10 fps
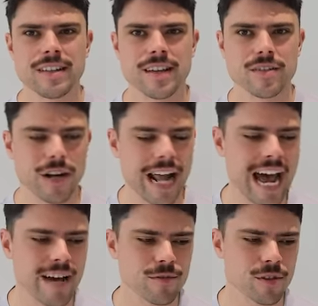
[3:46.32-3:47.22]
it's not an
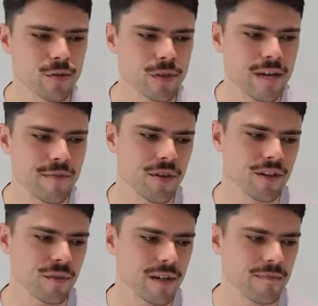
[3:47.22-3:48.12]
absolute gimme
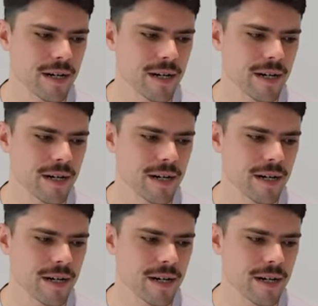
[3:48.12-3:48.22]
this one,